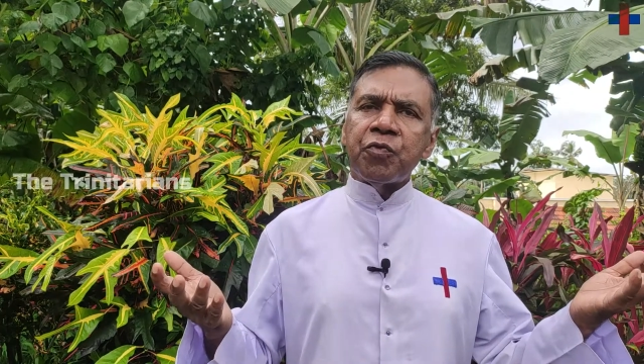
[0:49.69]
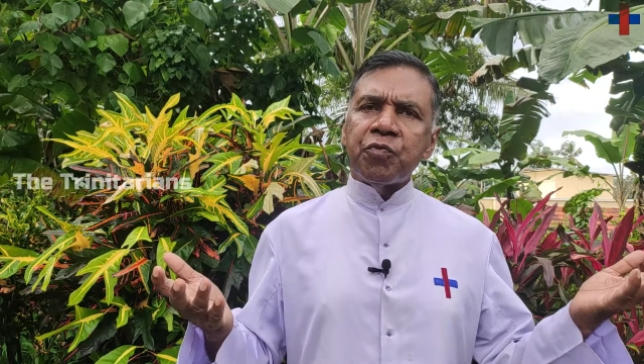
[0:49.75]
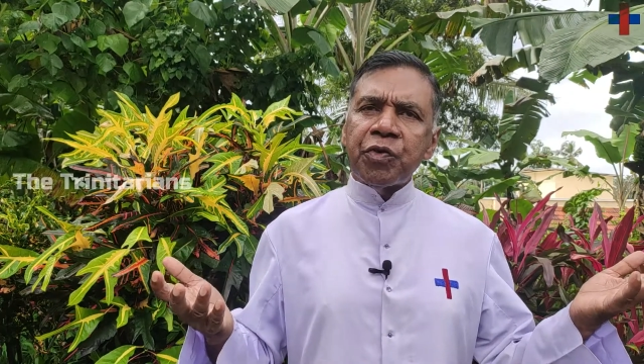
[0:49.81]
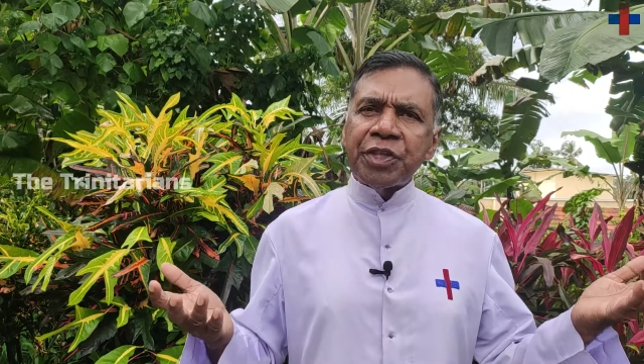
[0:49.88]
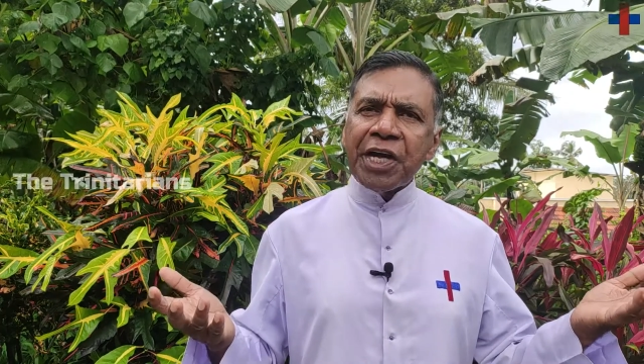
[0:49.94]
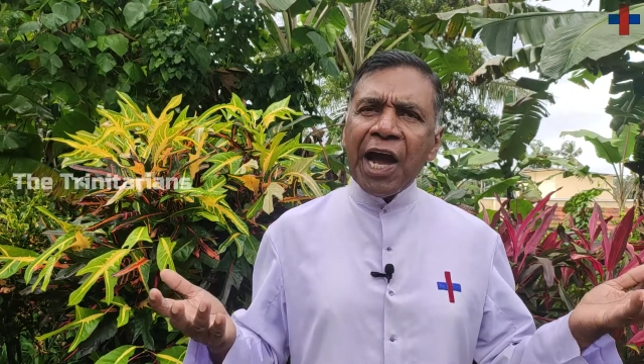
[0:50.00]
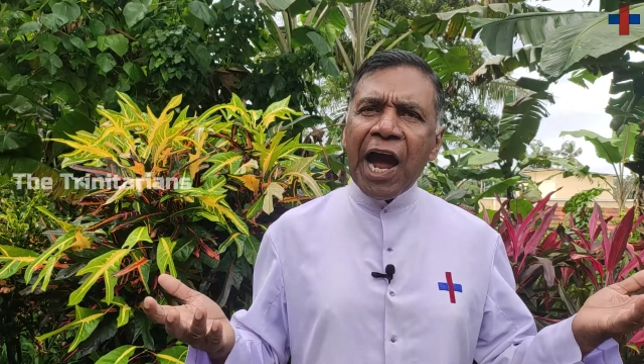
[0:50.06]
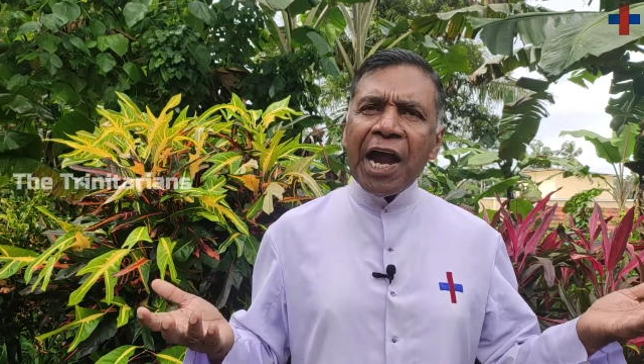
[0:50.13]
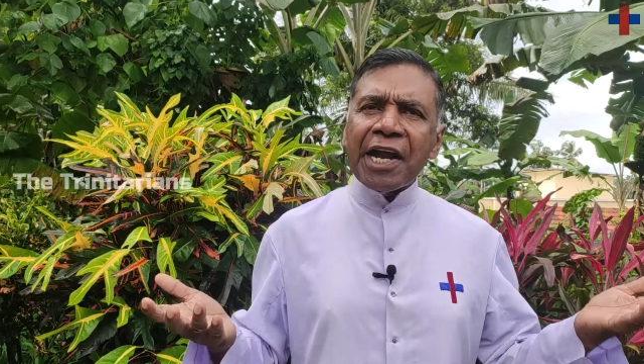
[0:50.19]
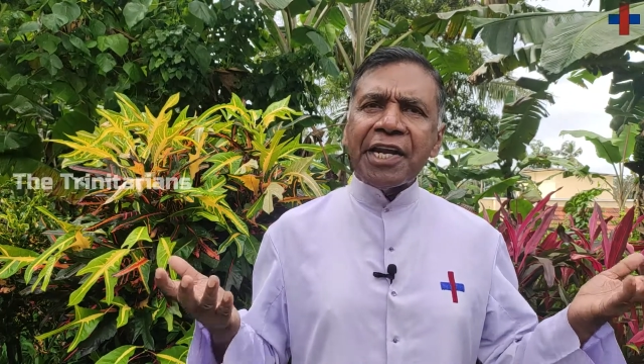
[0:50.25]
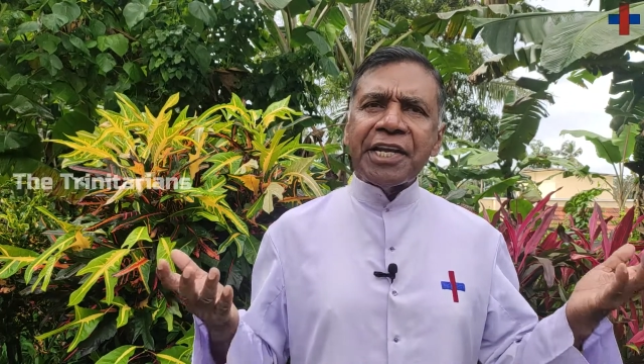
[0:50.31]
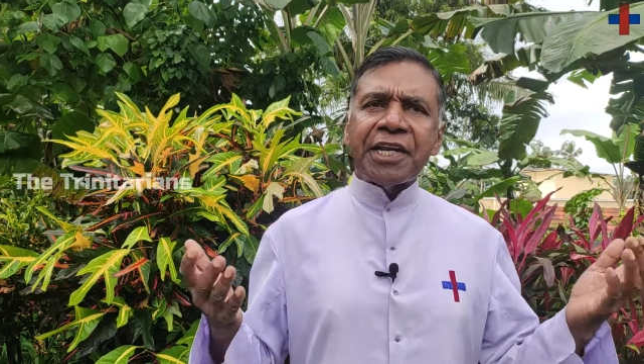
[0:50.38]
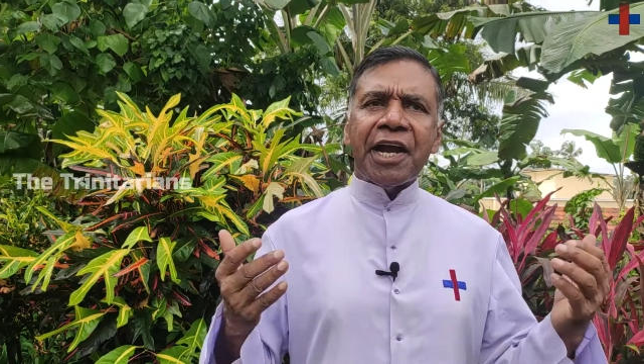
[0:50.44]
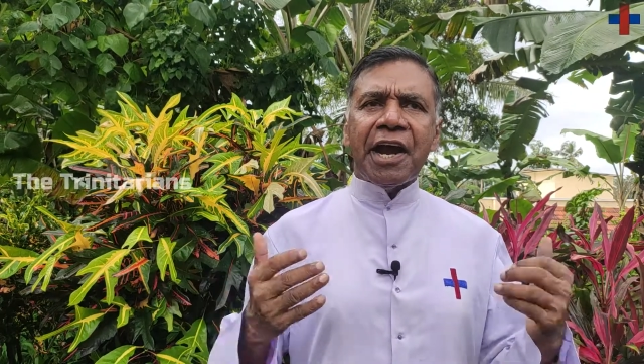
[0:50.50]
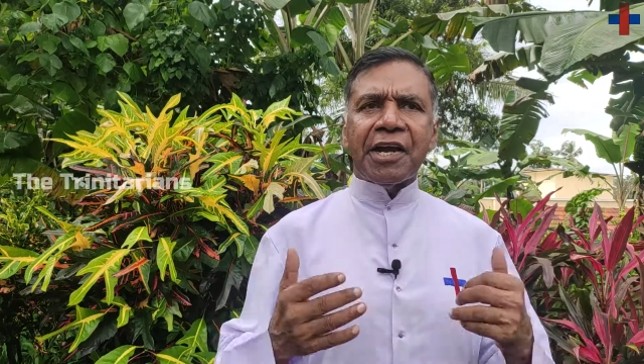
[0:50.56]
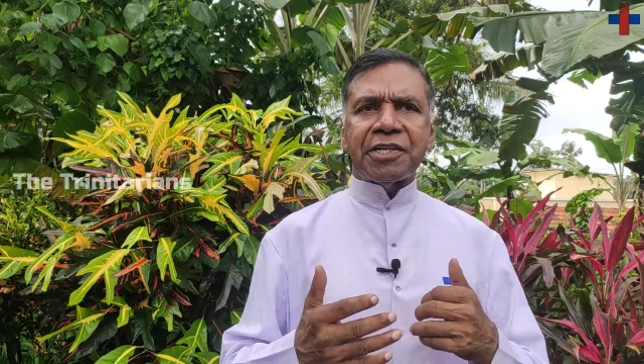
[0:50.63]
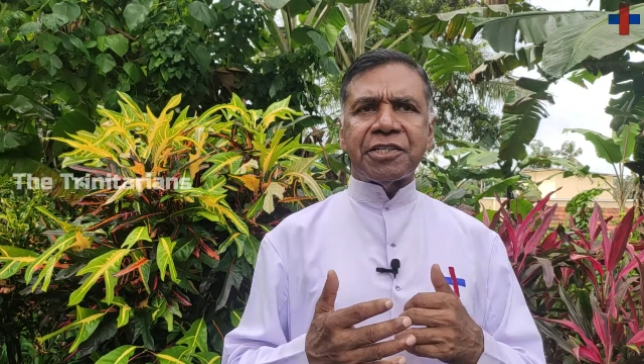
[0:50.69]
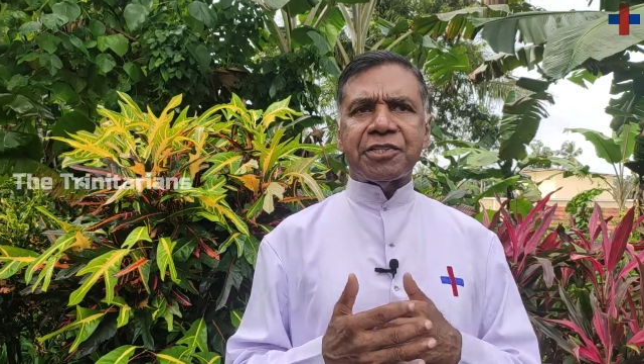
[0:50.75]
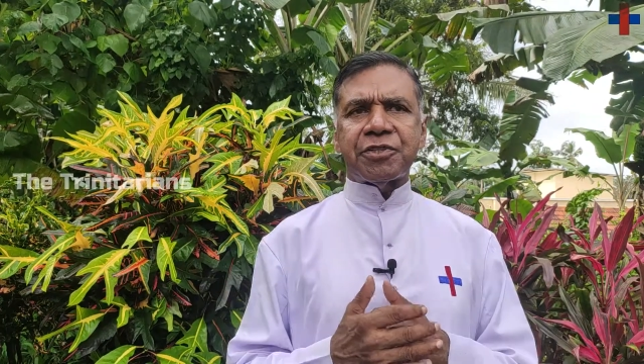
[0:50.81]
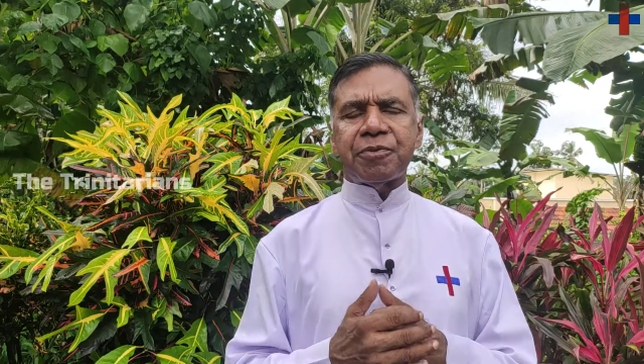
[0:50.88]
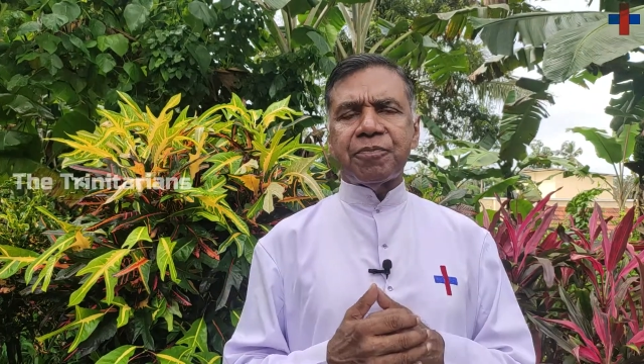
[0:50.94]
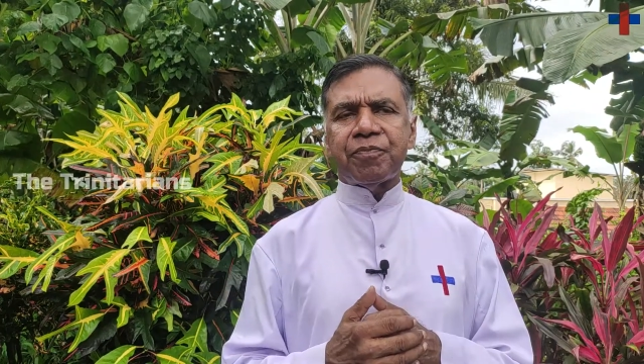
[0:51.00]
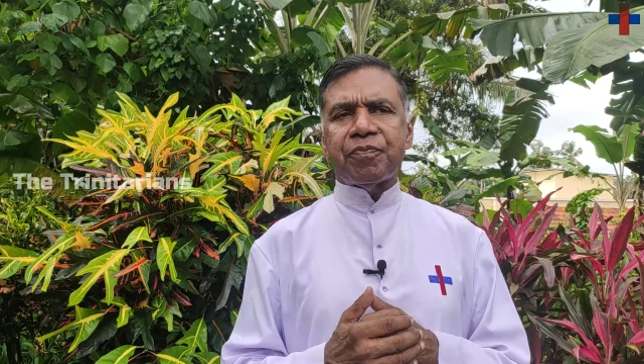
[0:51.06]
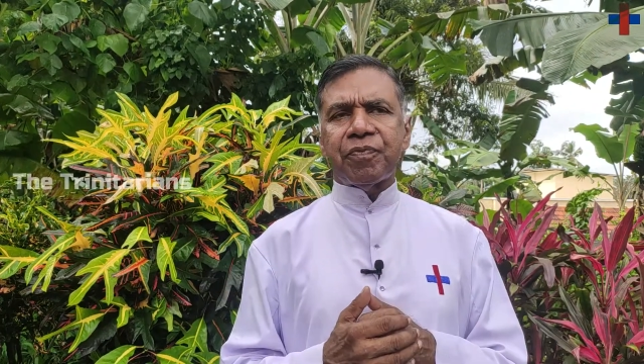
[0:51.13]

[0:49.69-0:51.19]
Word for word: with hardened hearts.